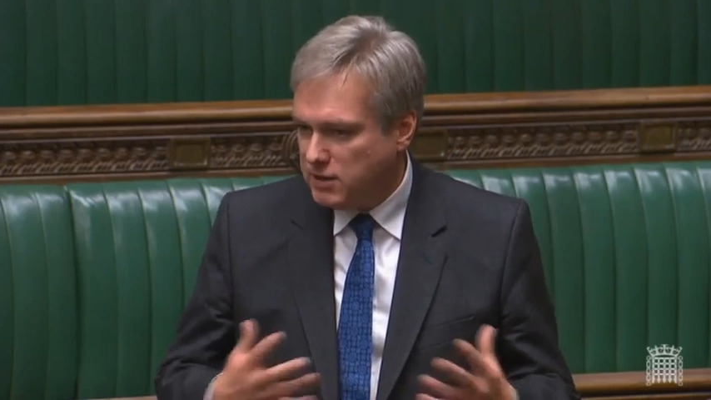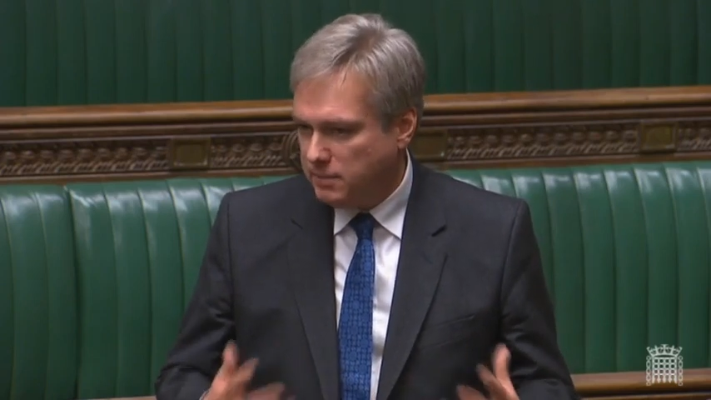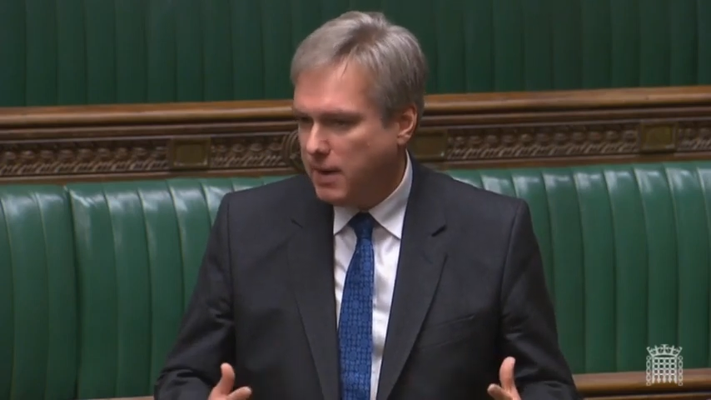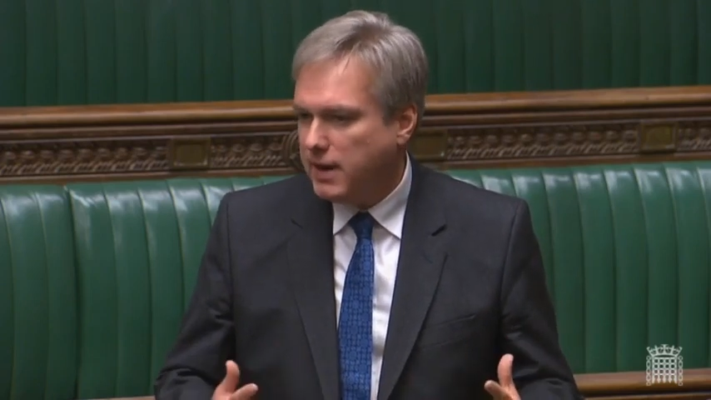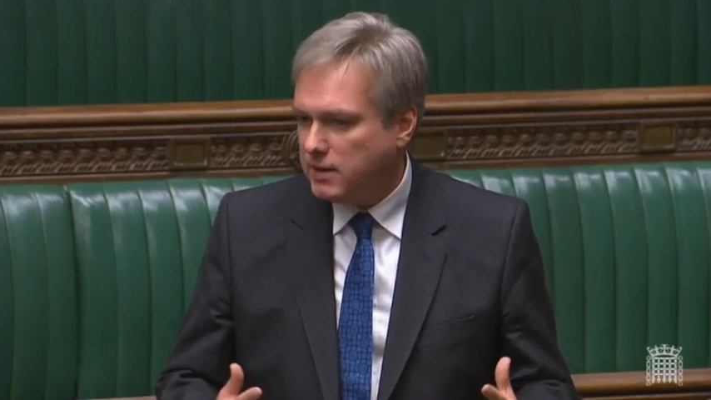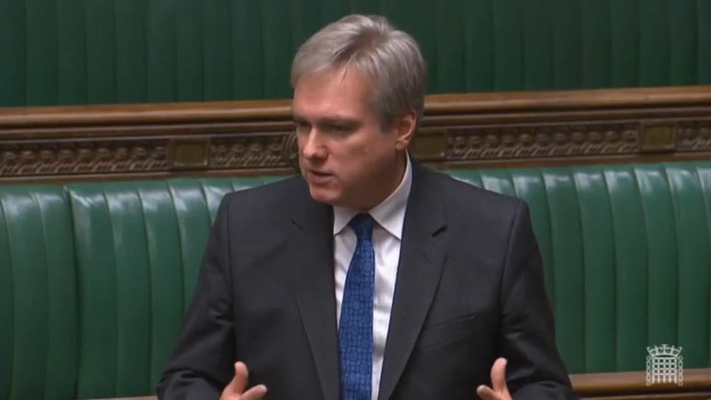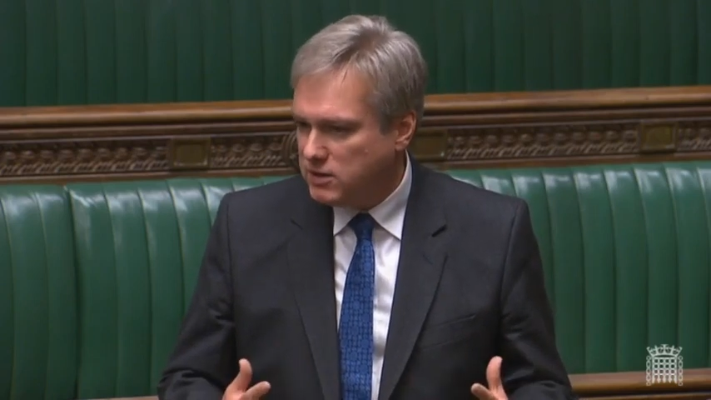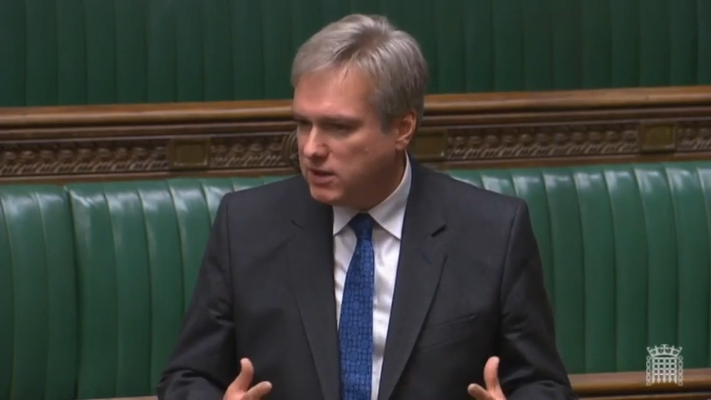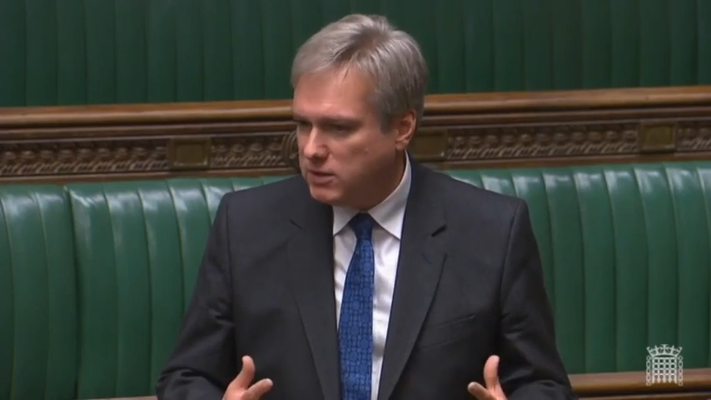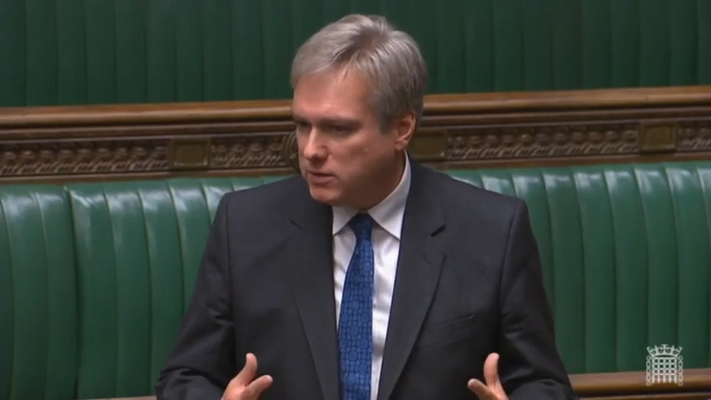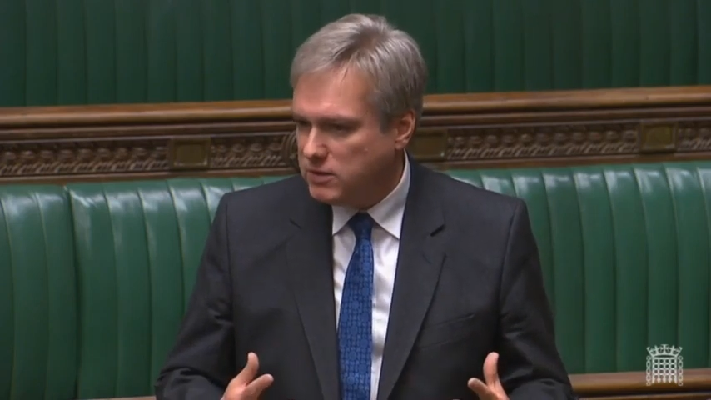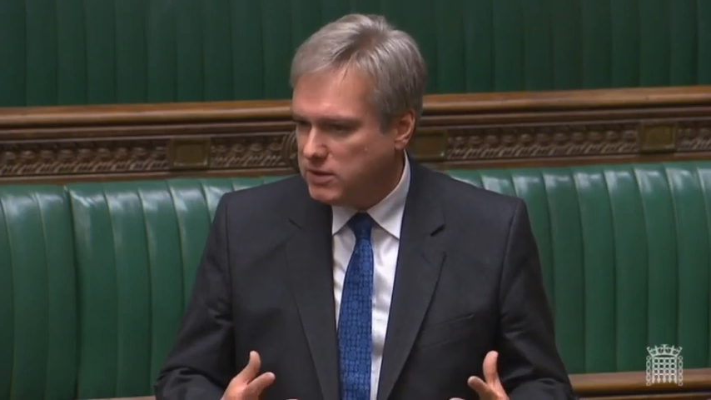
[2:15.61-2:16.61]
in my
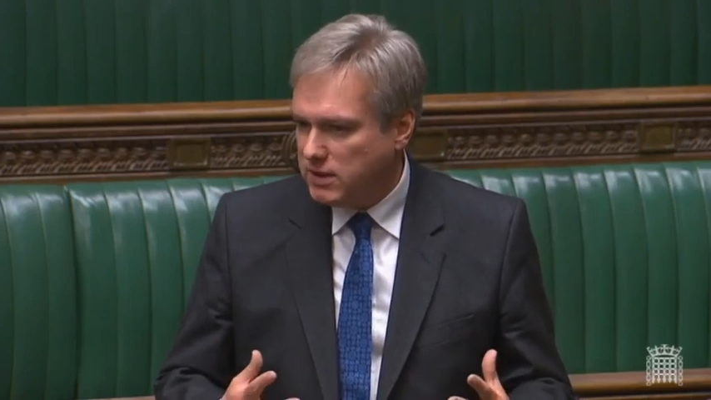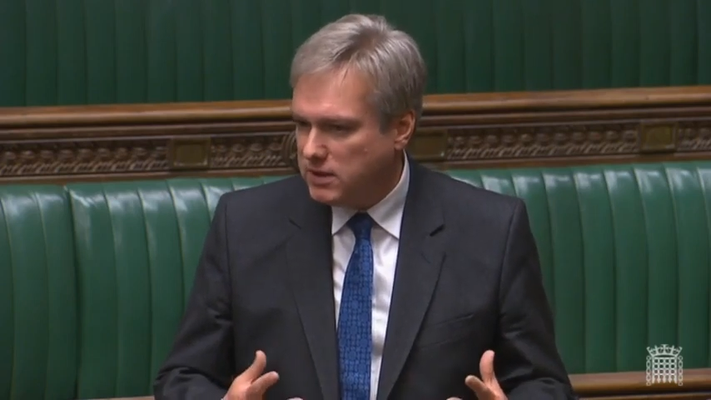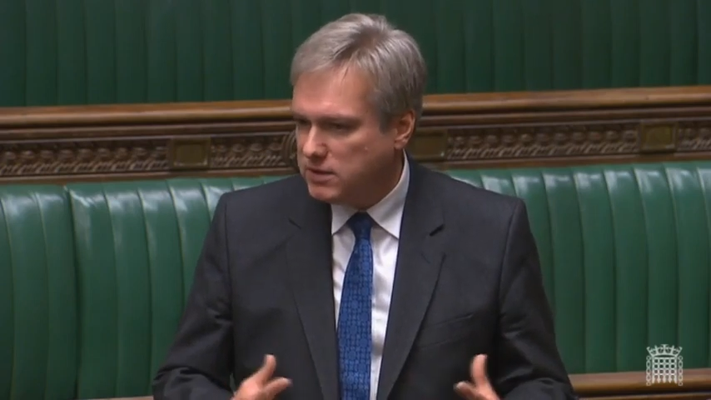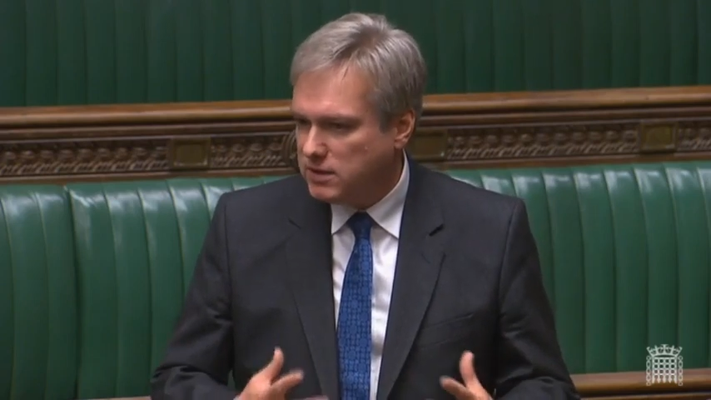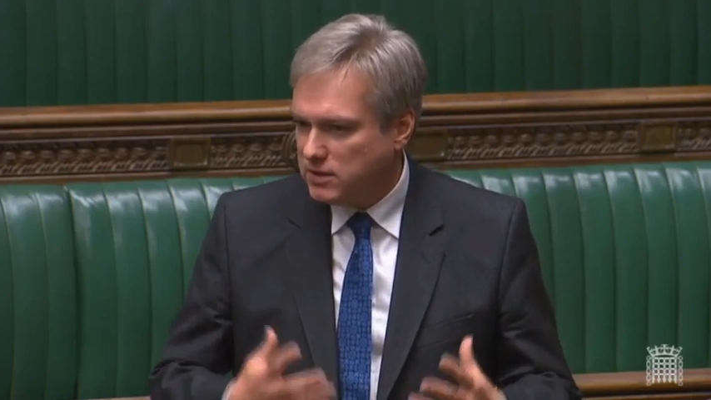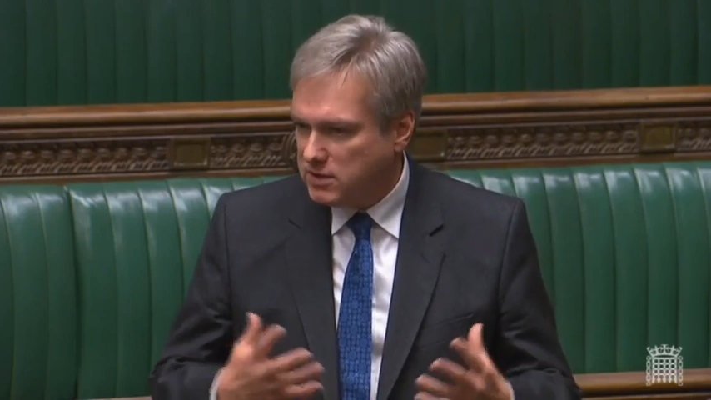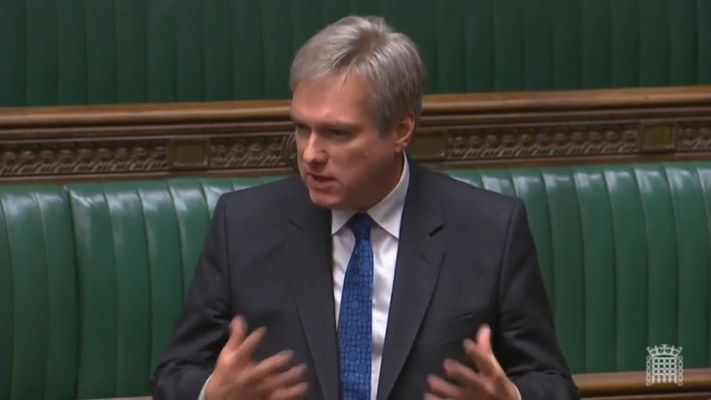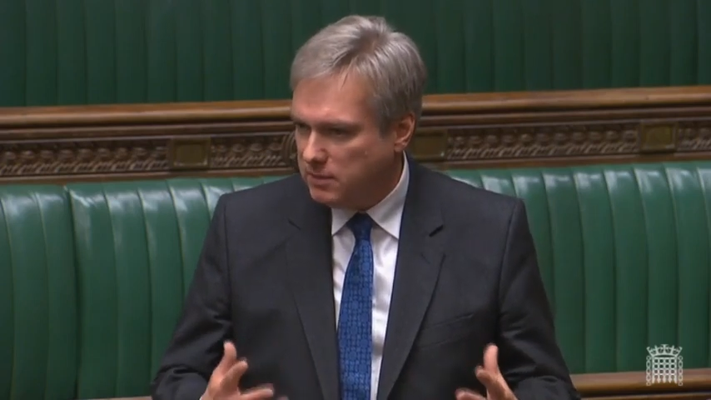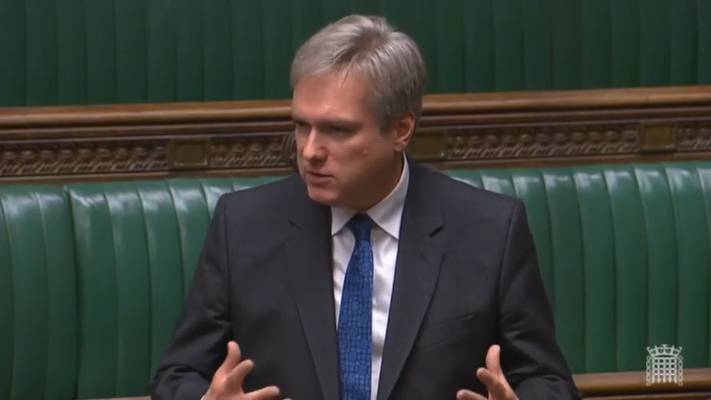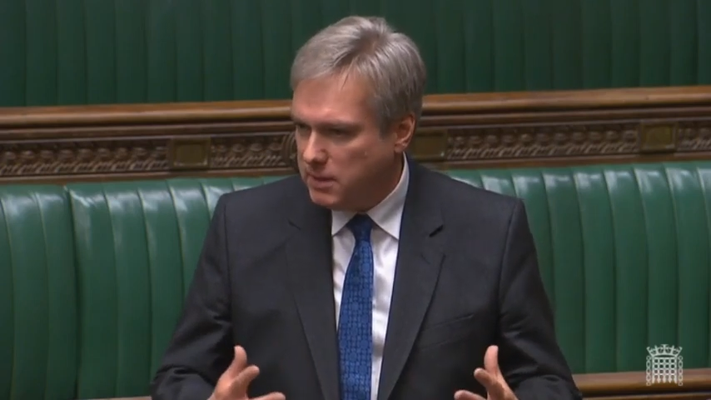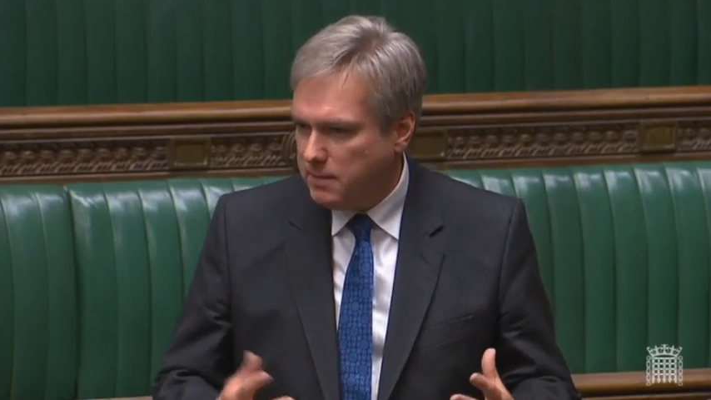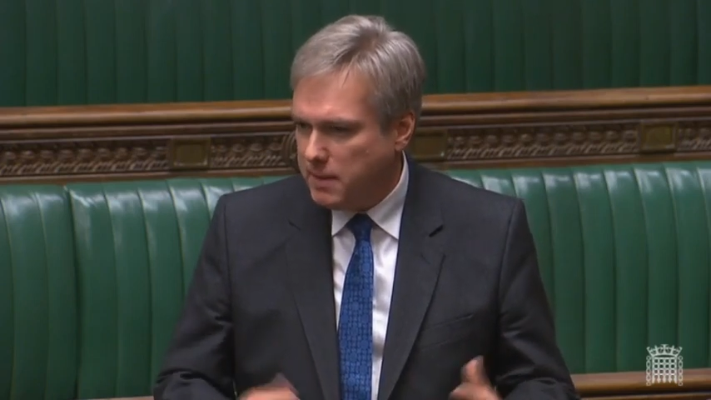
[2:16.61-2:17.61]
constituency is that some
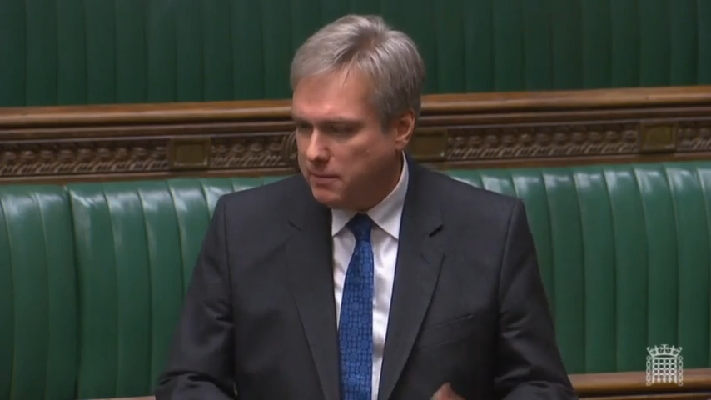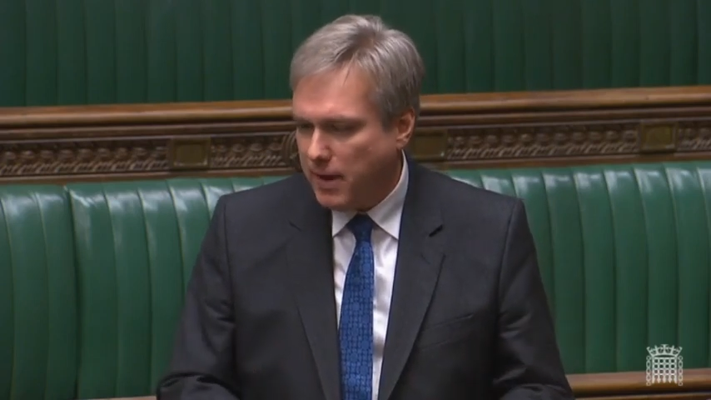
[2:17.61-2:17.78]
GP